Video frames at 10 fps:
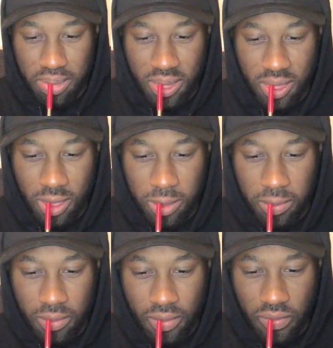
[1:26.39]
my
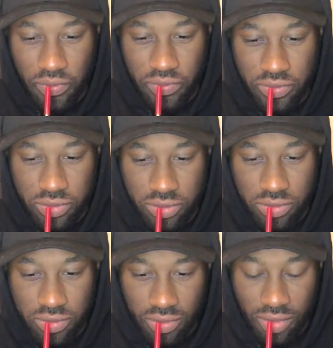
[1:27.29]
eyes on the horses,
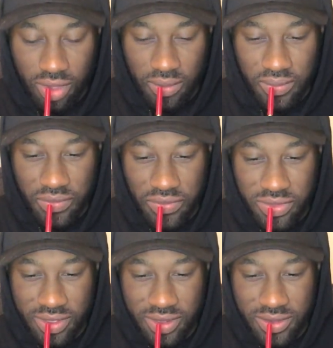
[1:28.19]
my eyes on all the
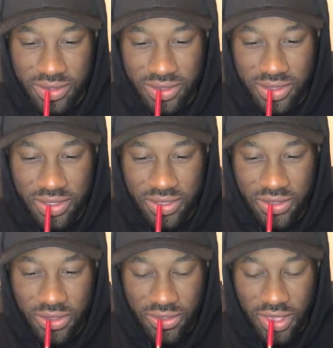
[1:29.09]
girls.
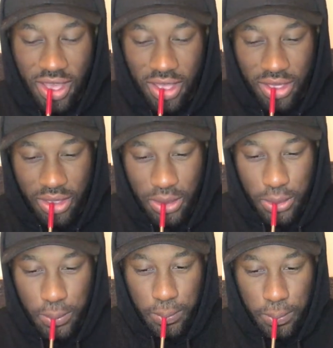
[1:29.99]
Split two wicked
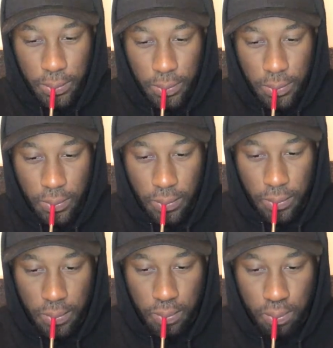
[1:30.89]
bombers straight
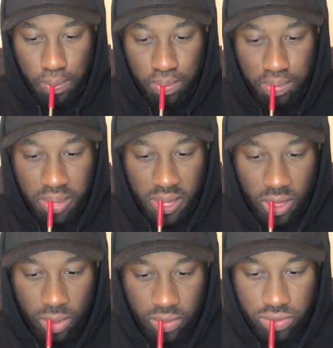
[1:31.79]
away.
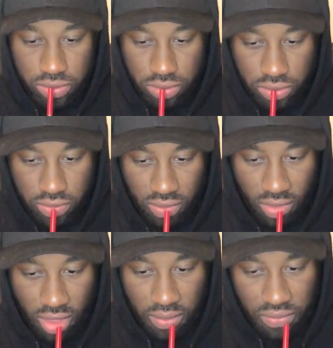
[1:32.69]
Nice eyes
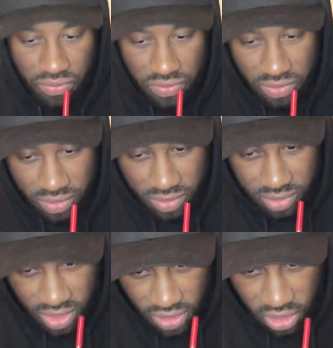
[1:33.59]
in.
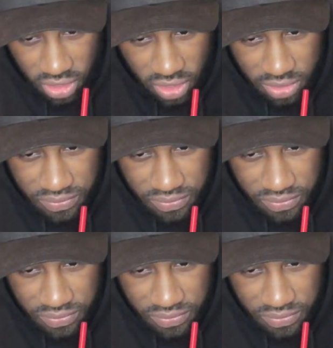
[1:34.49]
Yeah, they're hot there.